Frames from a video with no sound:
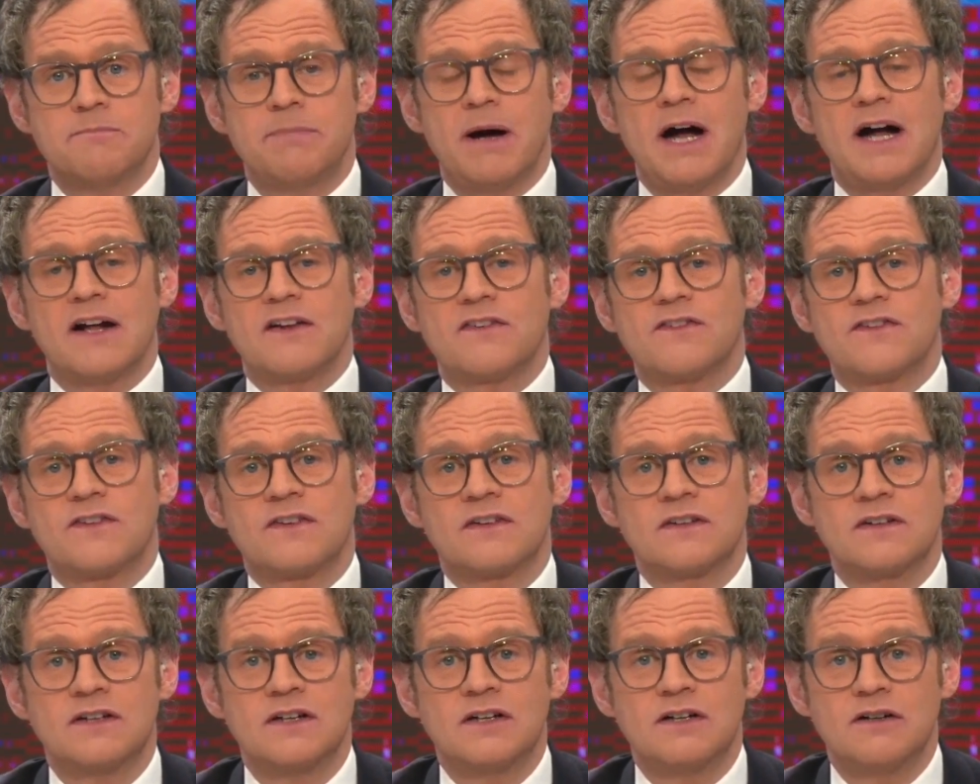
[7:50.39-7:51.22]

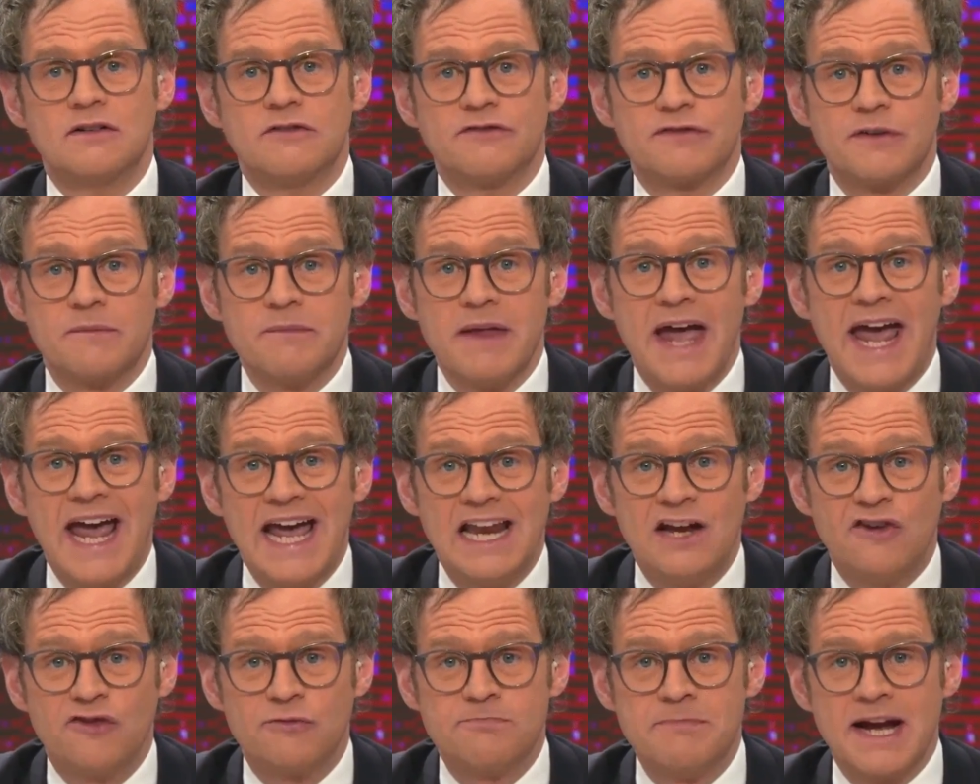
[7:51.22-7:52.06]
but from the
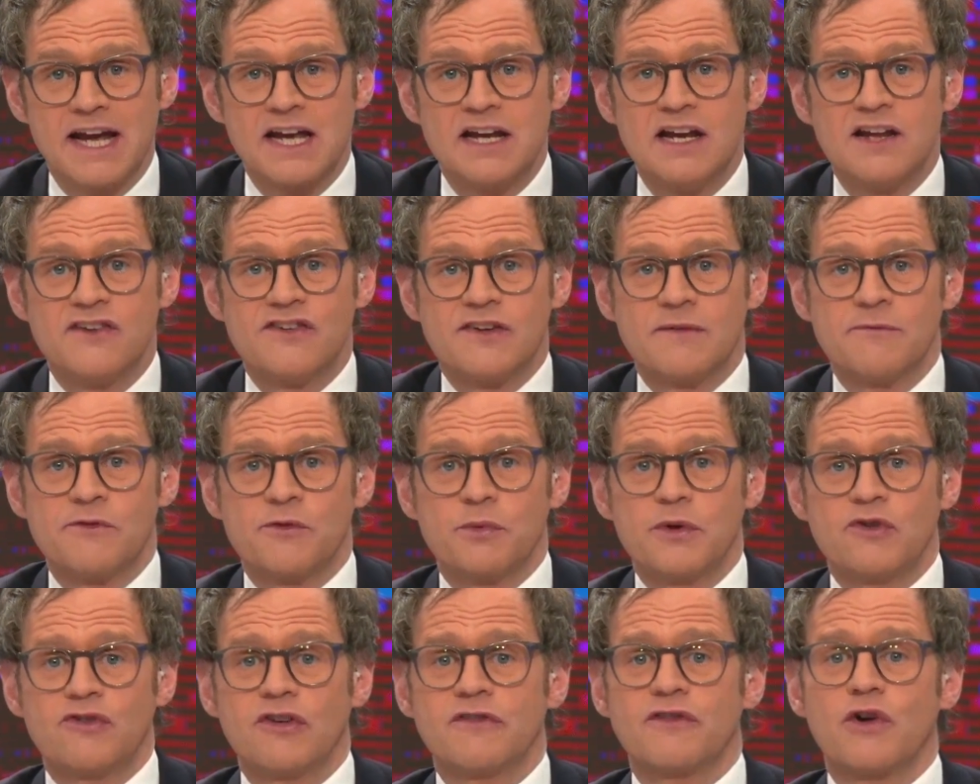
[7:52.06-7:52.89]
hellish
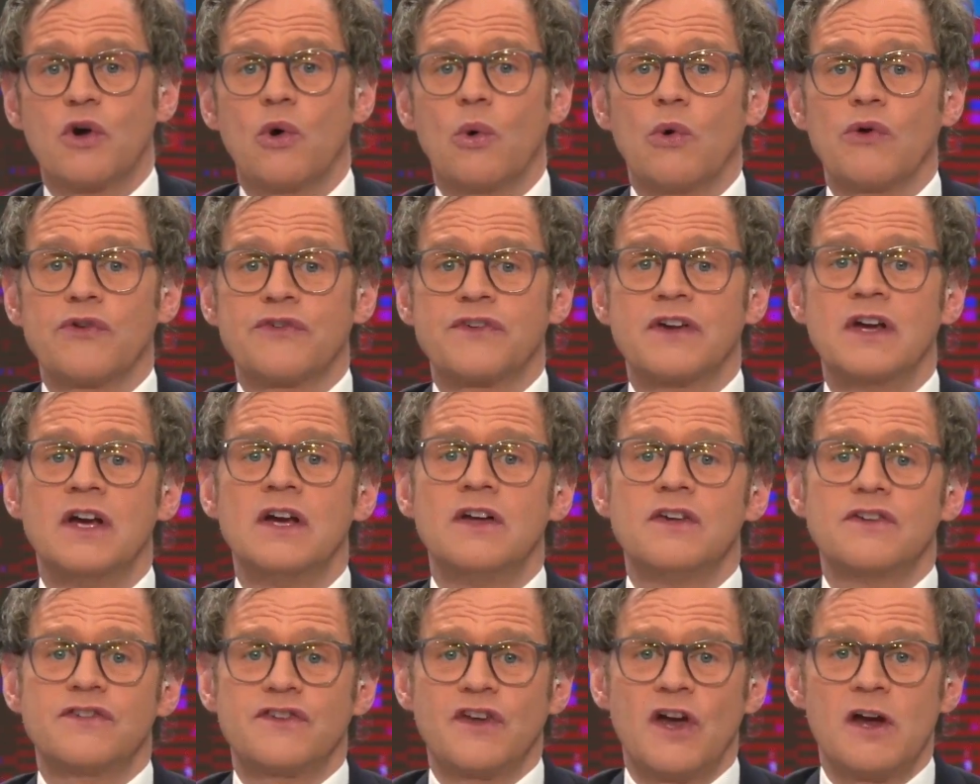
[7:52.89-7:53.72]
mechanisms which have caused
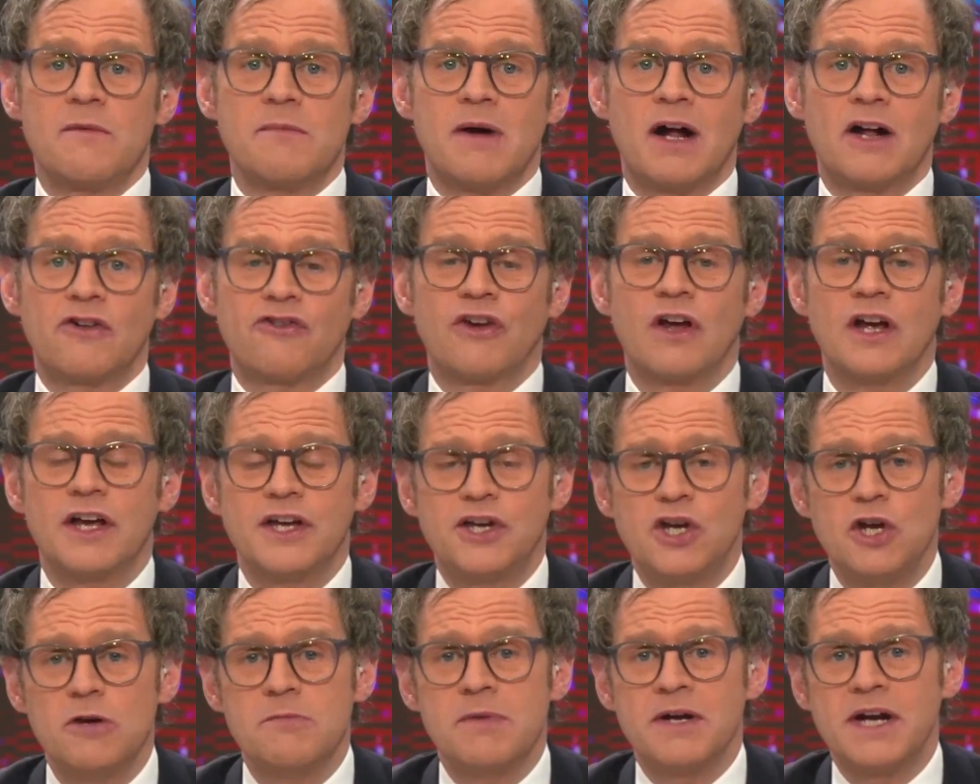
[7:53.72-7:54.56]
so much
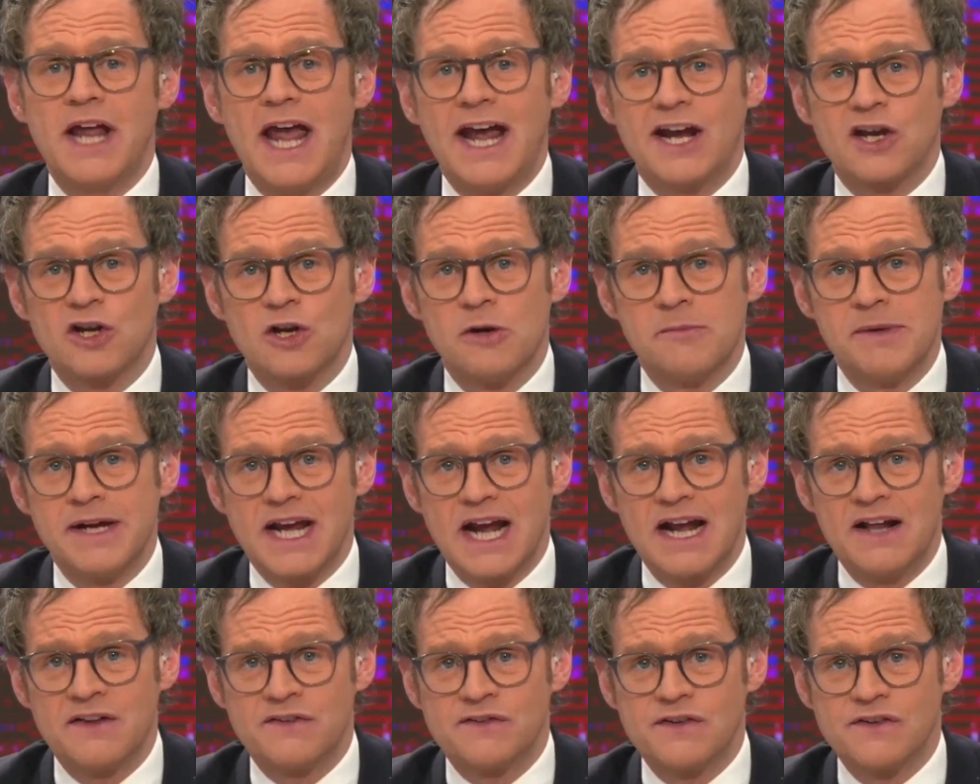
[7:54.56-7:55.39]
human,
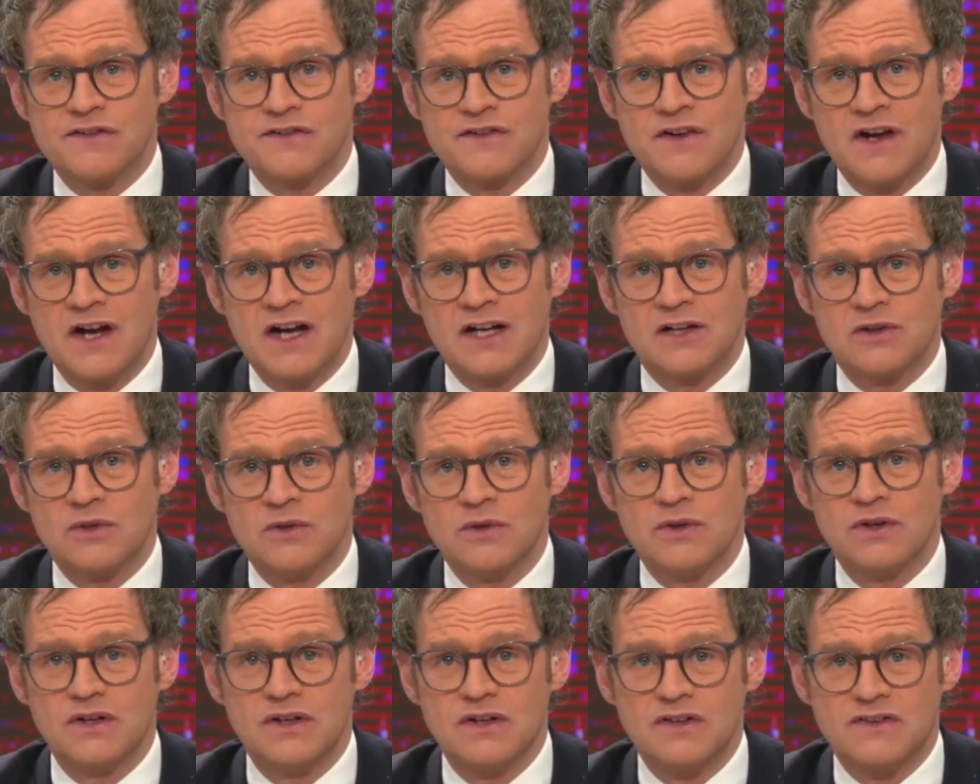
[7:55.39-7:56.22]
economic, and
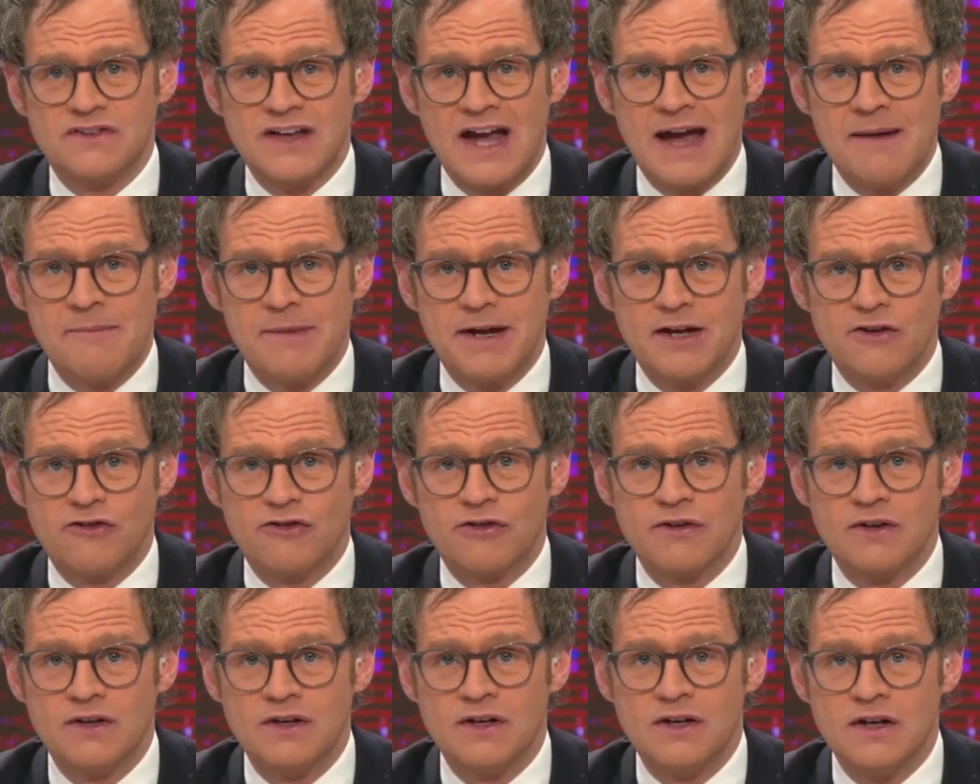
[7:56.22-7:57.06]
societal
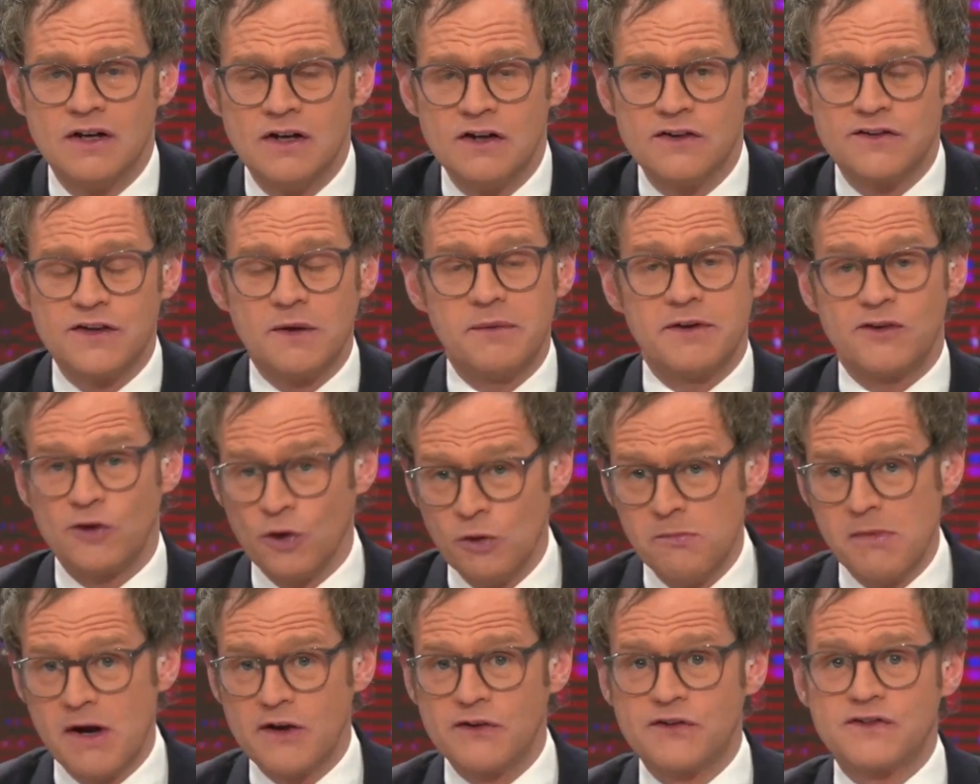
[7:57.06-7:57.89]
damage. So it's
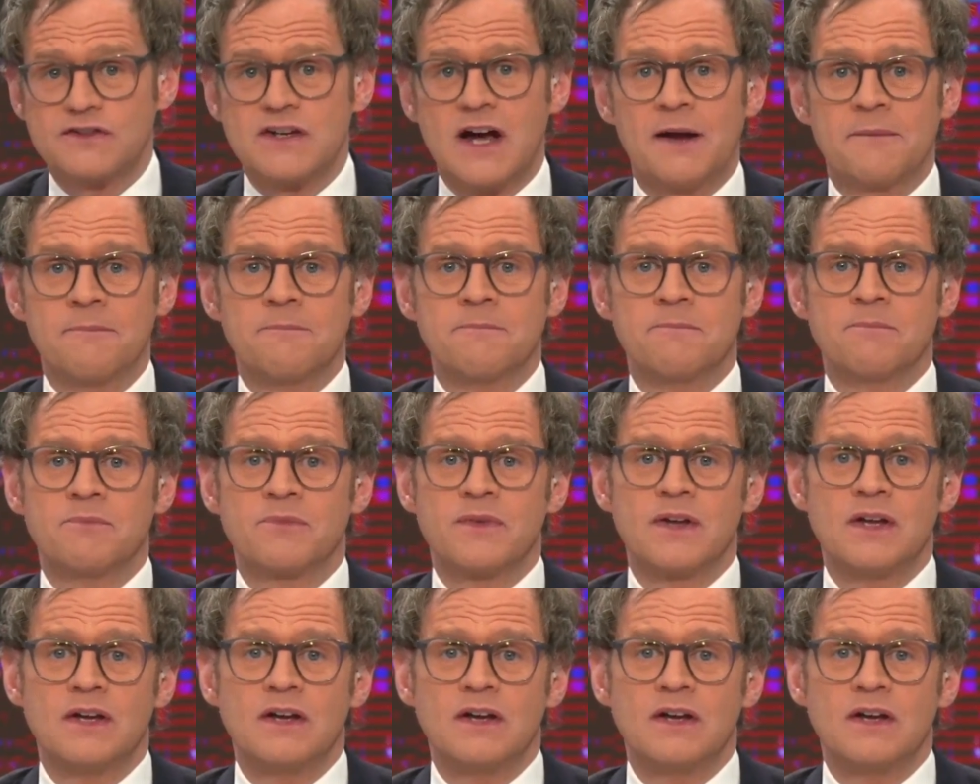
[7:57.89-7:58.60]
almost done.